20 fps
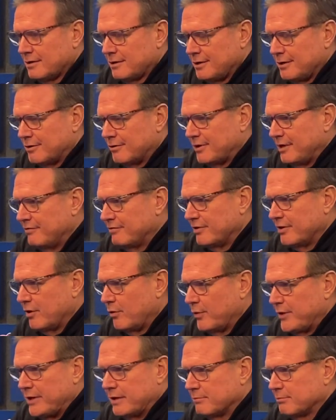you know, even though
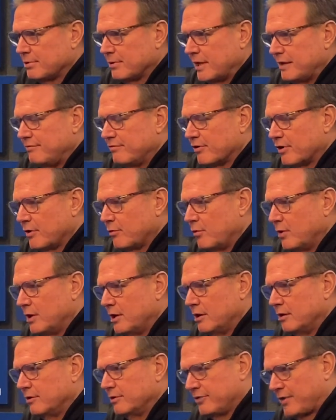we didn't play very
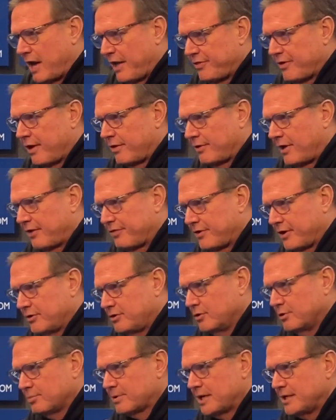well, and I thought
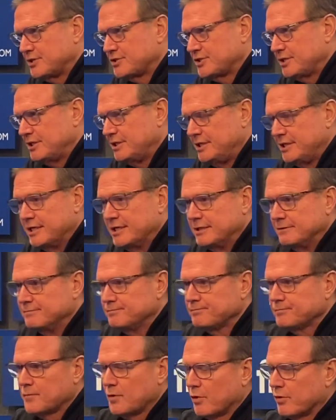UMKC did,
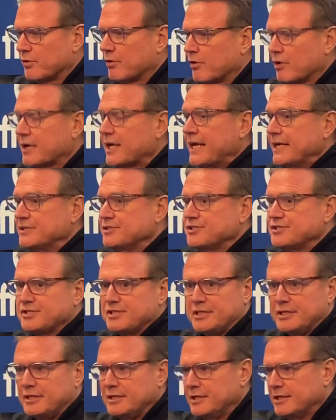or Kansas
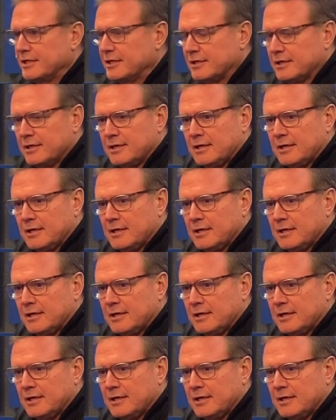City did,